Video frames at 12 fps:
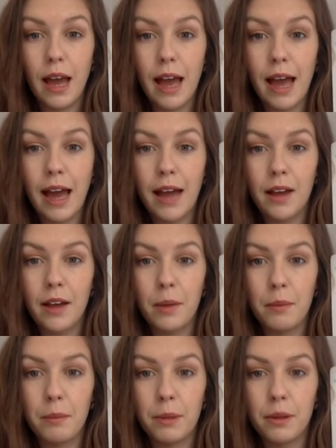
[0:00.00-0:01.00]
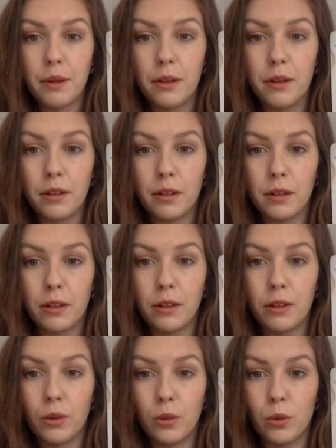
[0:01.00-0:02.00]
A, p,
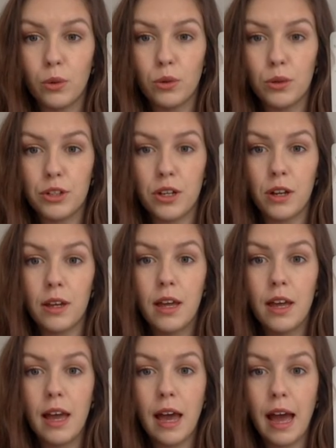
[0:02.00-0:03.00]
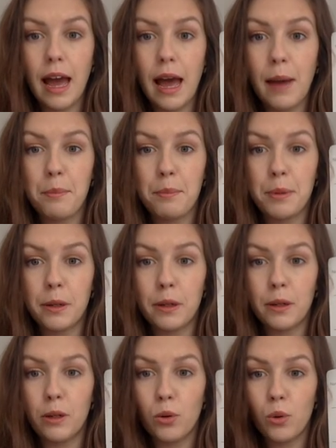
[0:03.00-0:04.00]
l, or d.
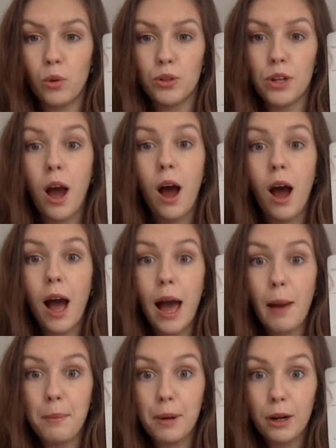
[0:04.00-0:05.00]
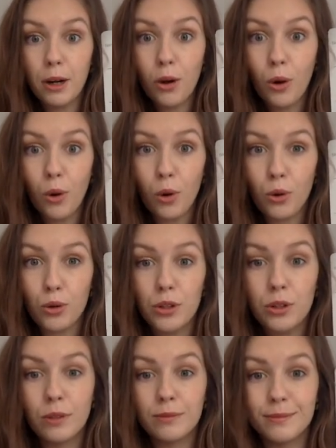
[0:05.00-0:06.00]
Applaud. Applaud.
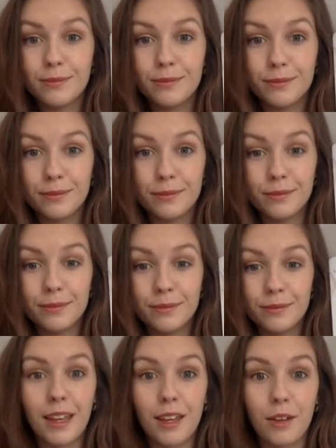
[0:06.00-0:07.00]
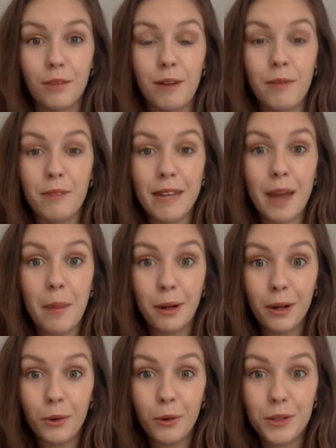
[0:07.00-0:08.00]
When we
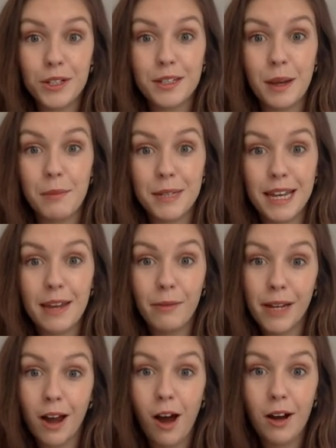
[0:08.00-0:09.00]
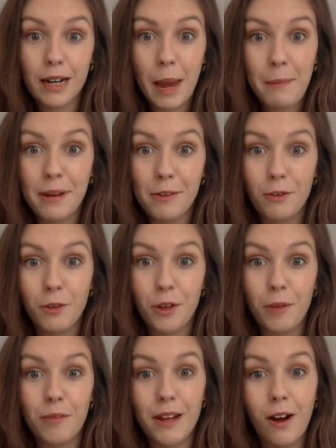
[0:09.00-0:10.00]
applaud somebody, we are clapping for
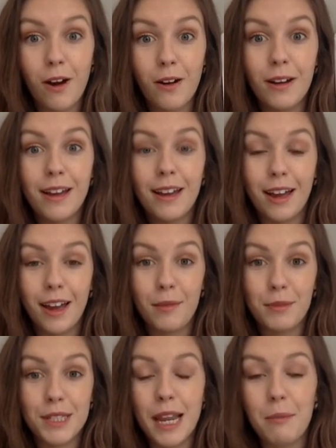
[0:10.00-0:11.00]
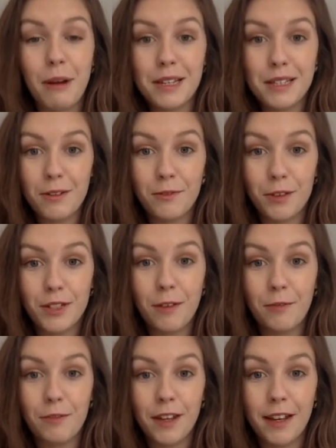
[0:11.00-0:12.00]
them. We are celebrating them for
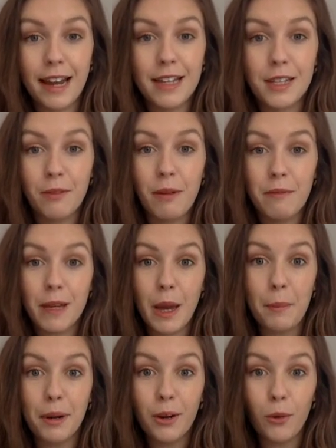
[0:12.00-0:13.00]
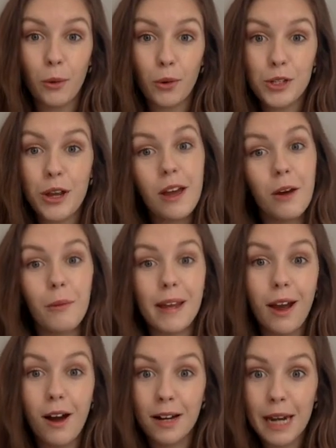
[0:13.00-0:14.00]
something. Okay, so when we applaud, we
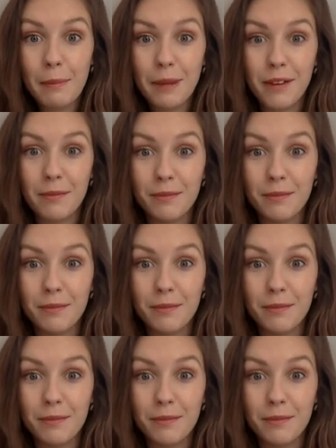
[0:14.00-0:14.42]
are clapping,